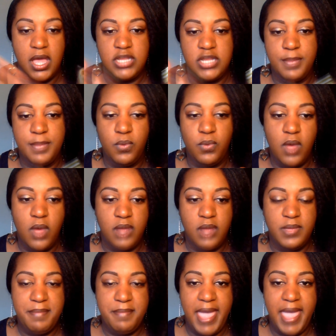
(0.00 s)
number one
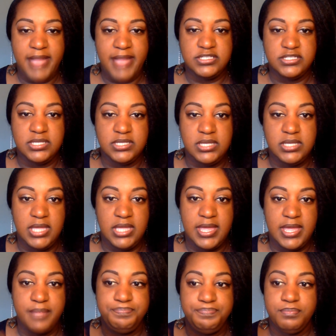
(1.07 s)
went back to
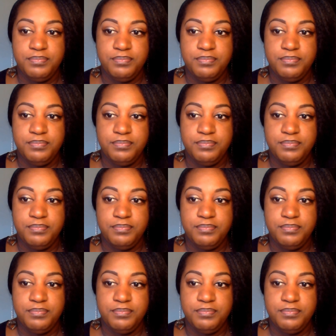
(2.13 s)
get